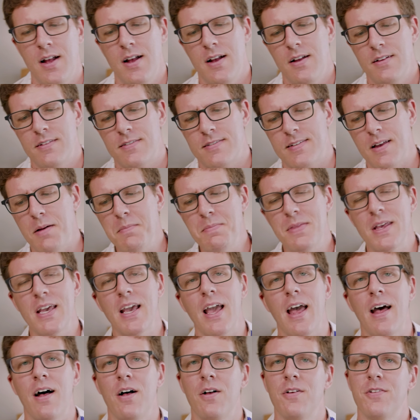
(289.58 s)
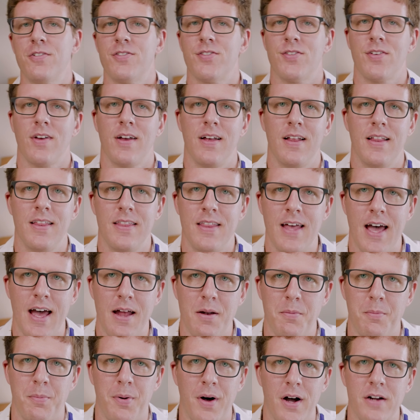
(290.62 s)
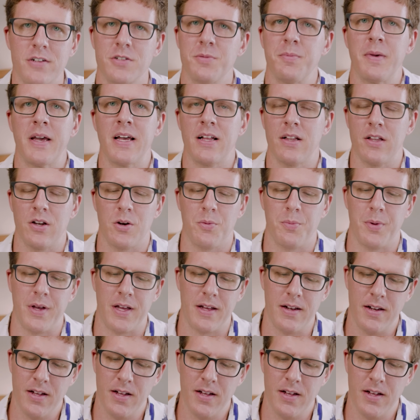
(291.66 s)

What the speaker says: Something else that bugged me a little bit